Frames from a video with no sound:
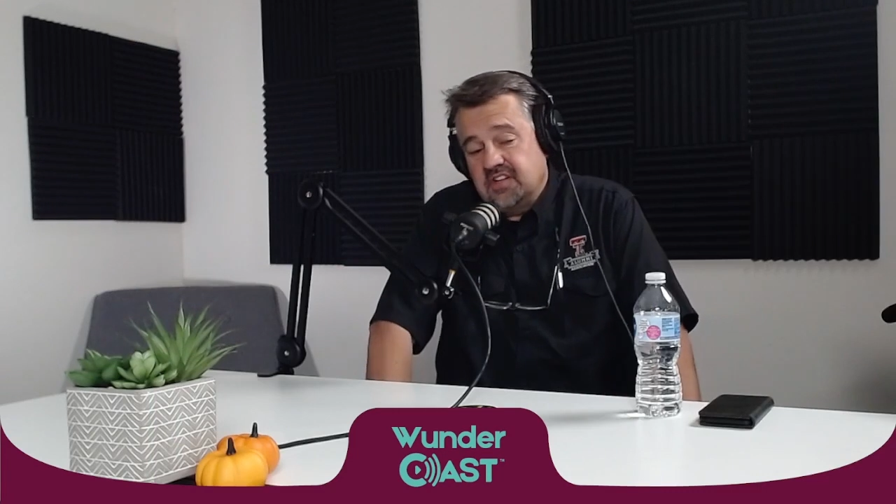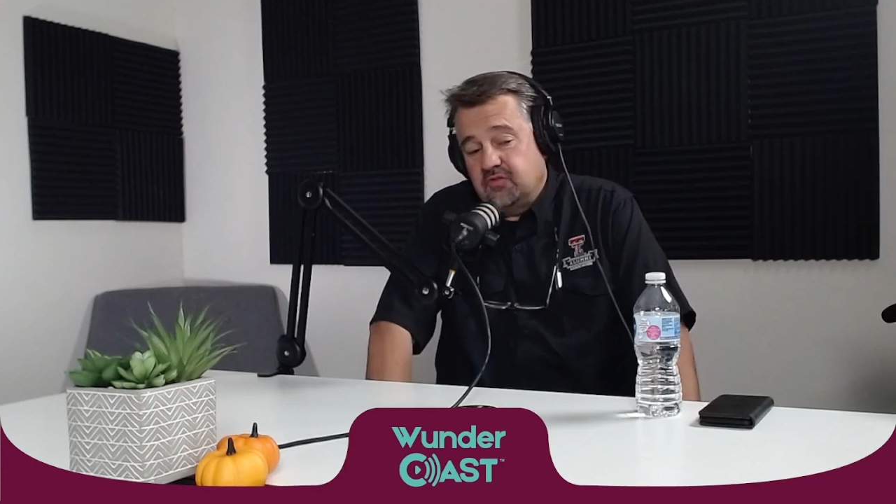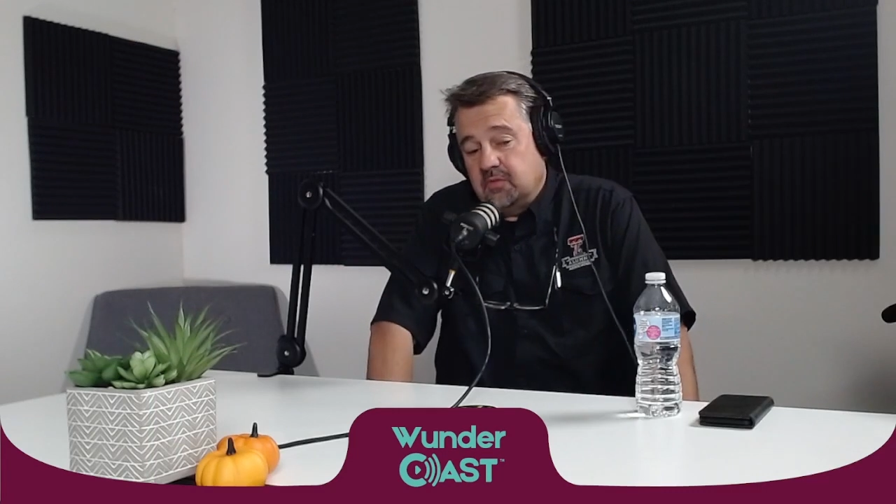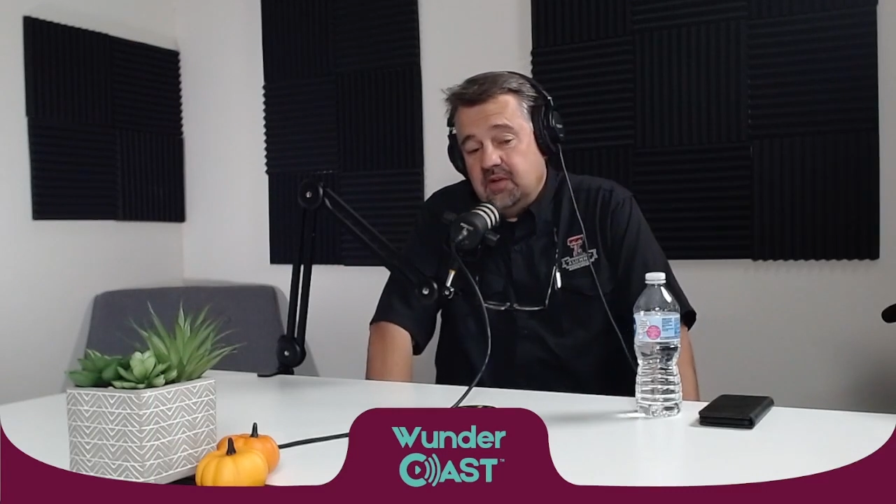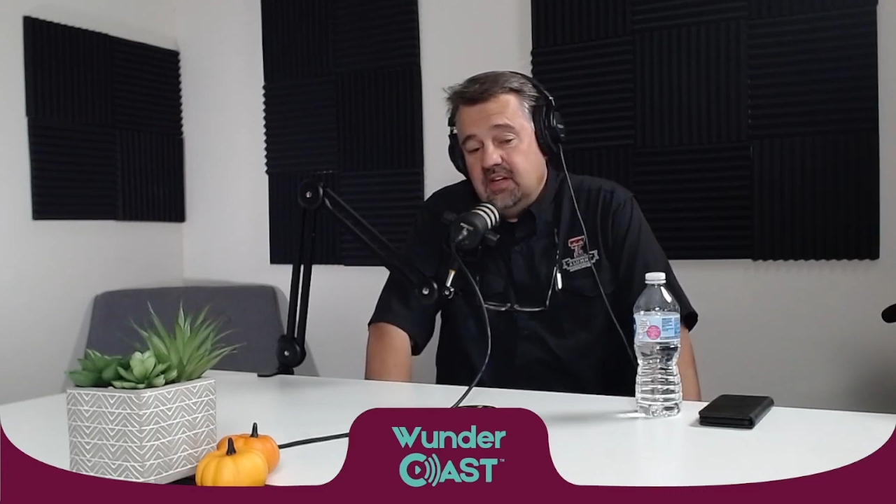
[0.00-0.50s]

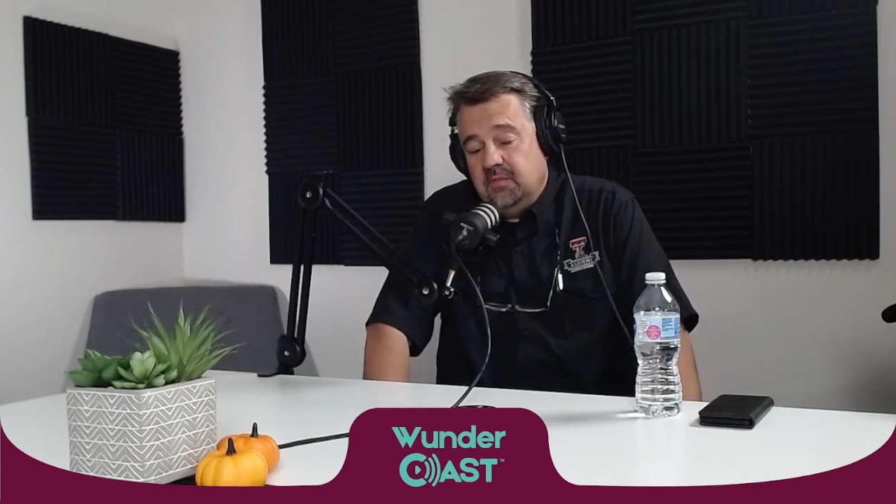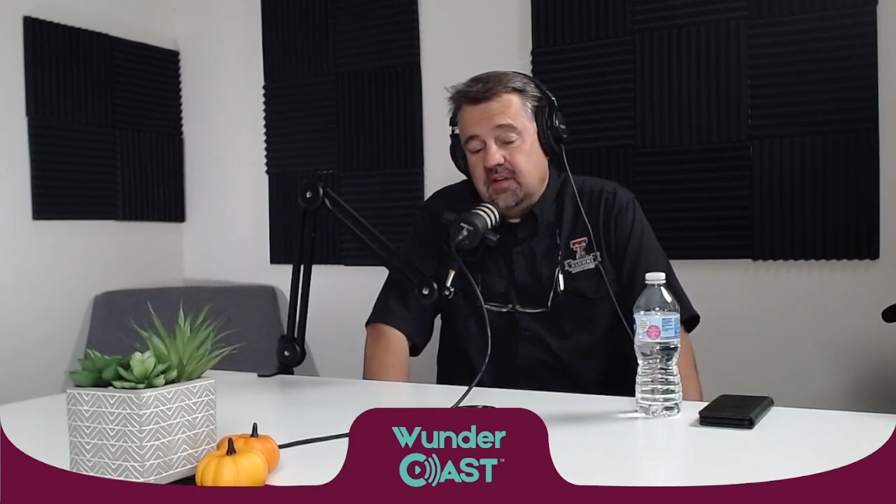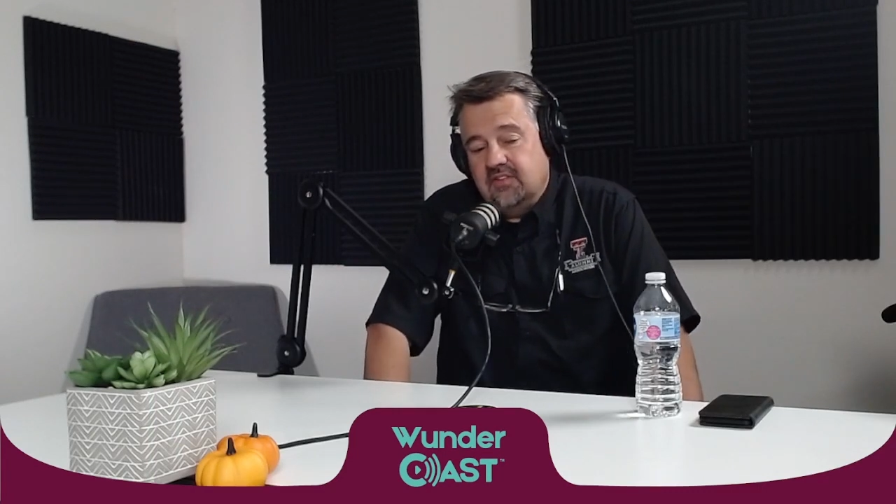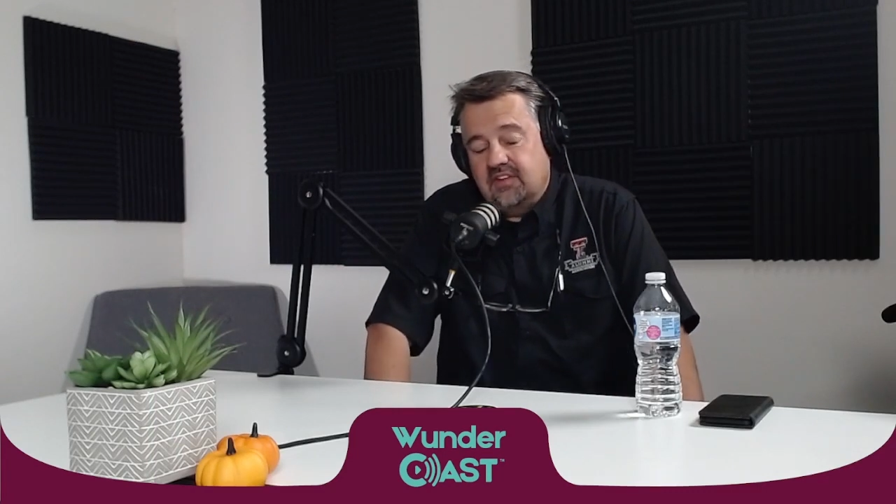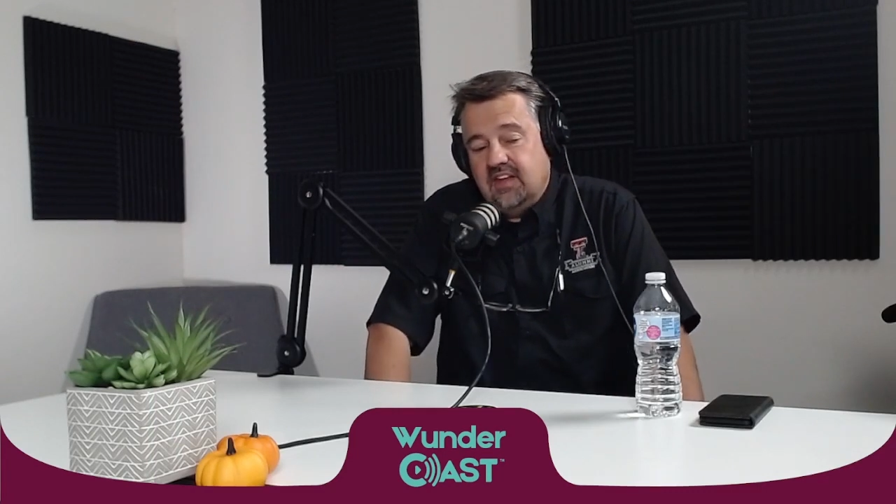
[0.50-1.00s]
for me
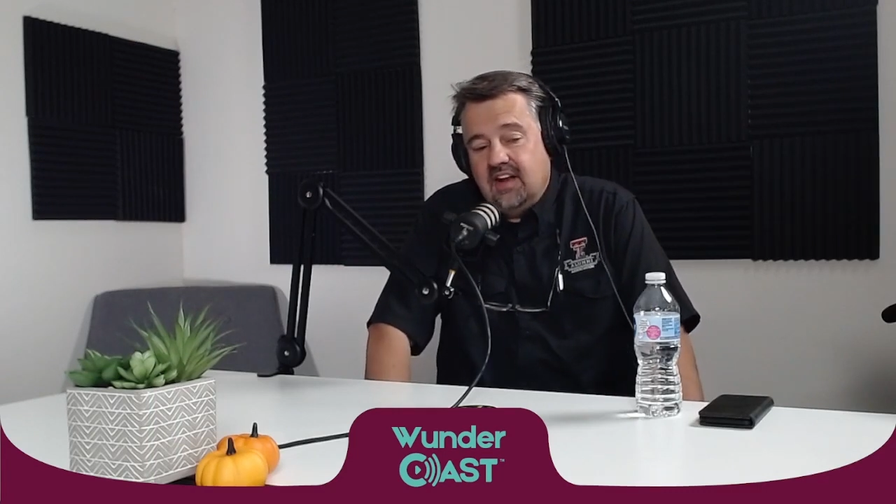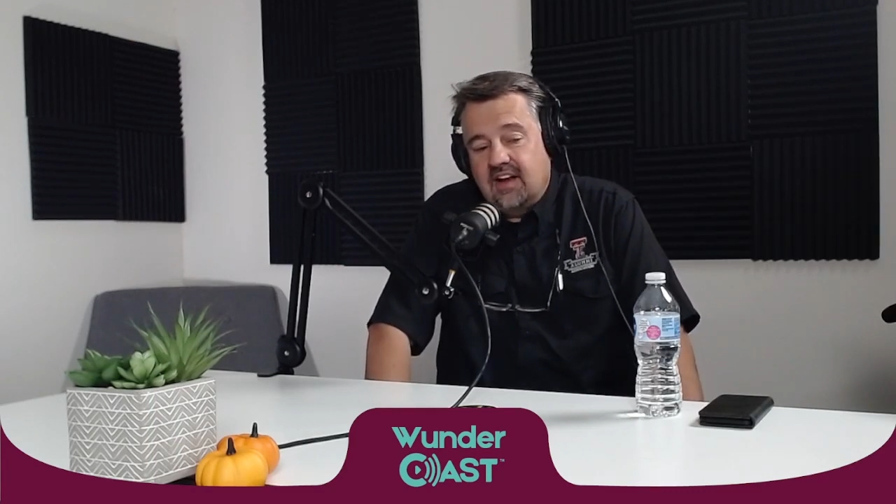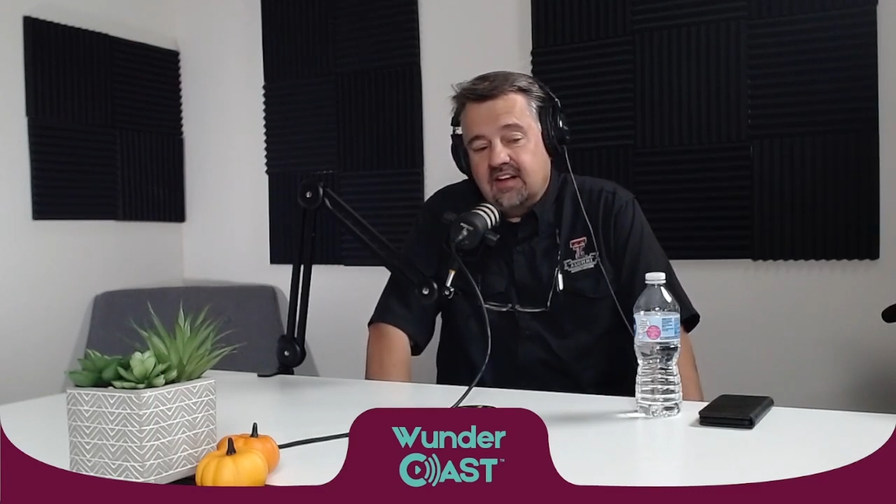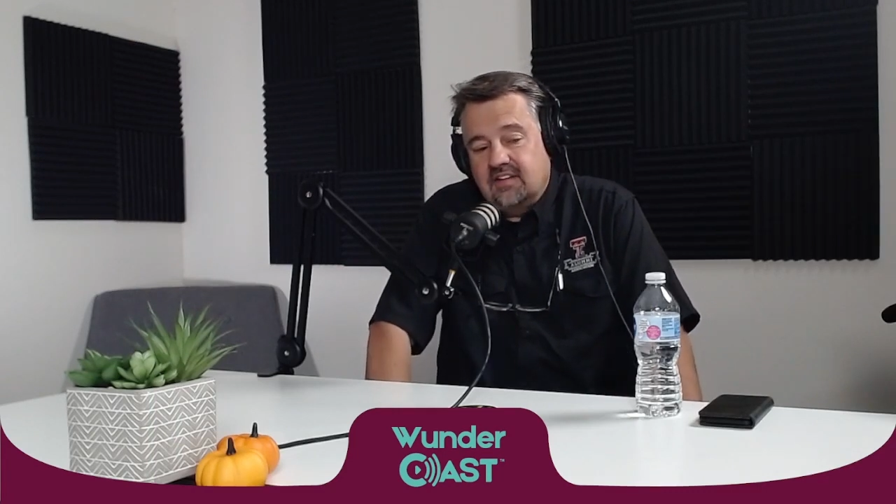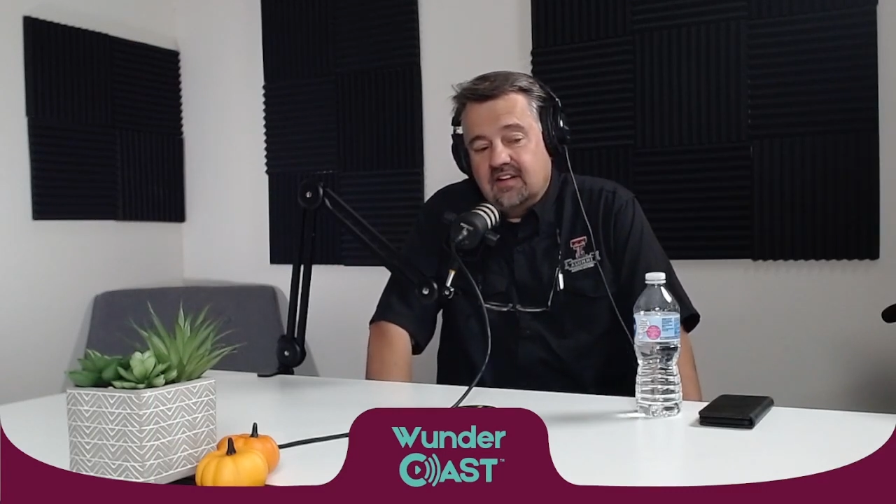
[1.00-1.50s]
because again, I
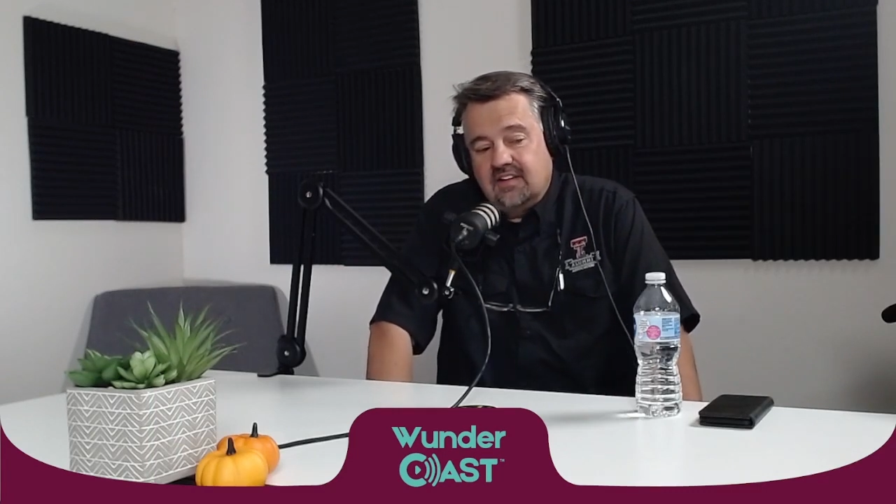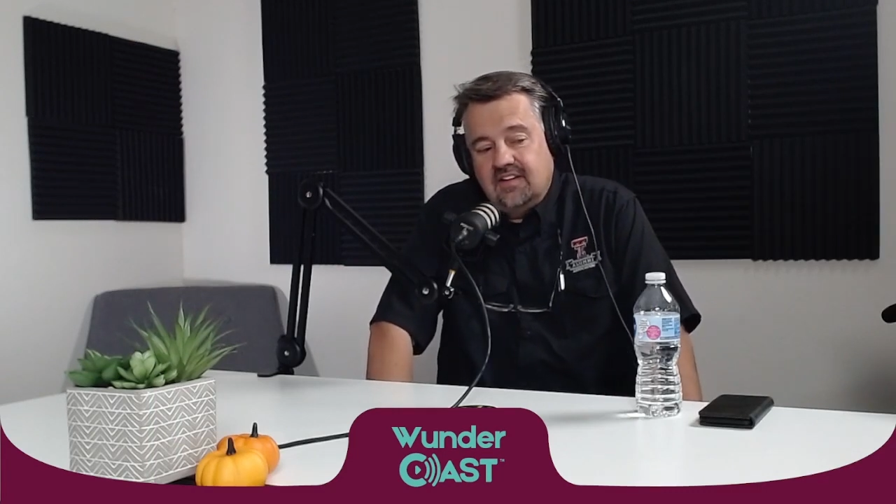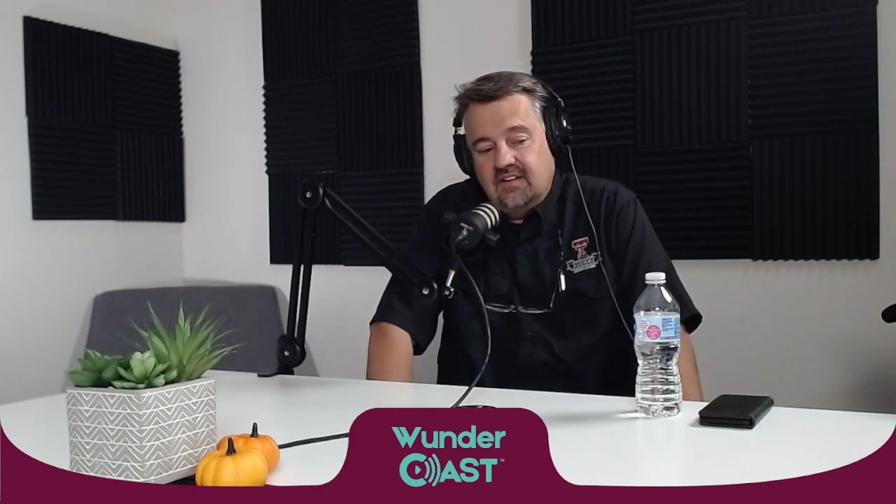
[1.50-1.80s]
get to